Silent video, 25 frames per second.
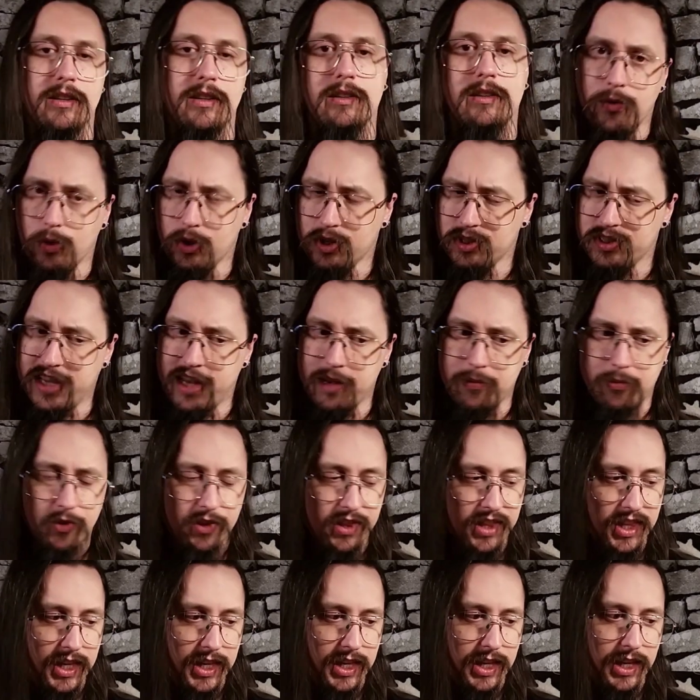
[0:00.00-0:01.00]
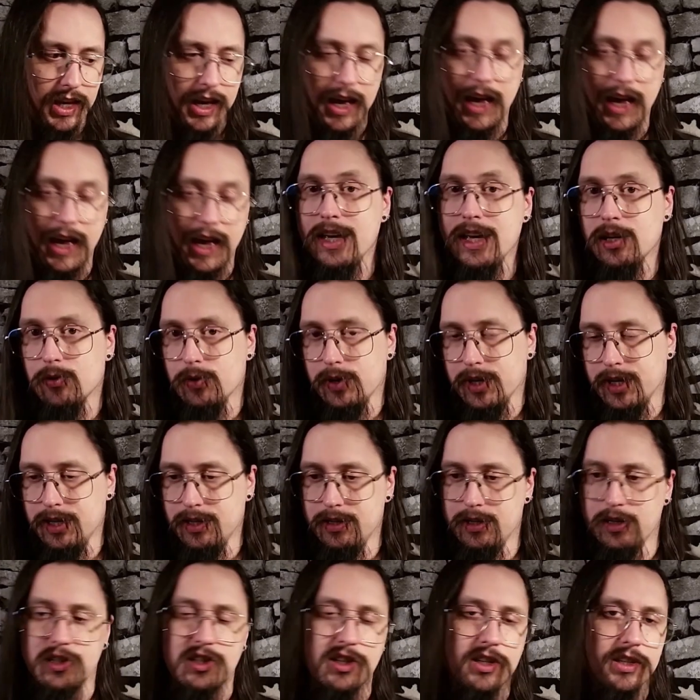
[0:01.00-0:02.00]
For example, the angry
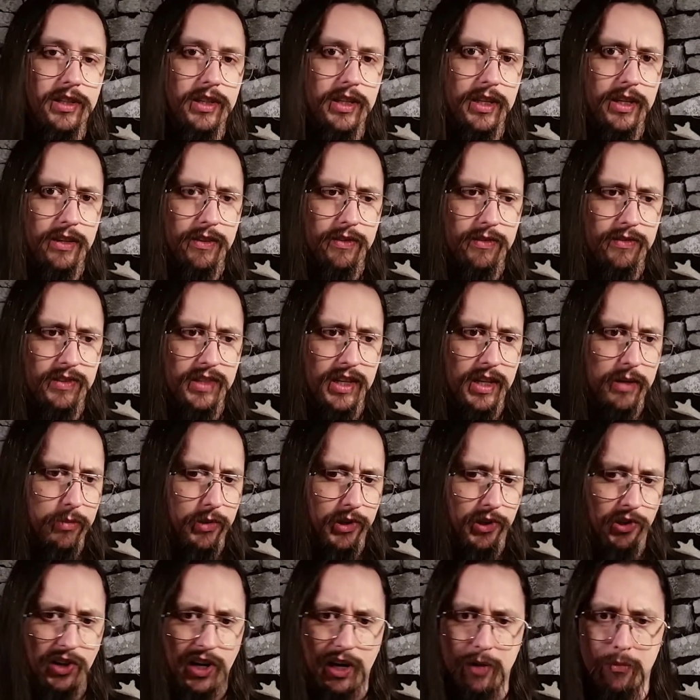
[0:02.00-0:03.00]
condition gives a player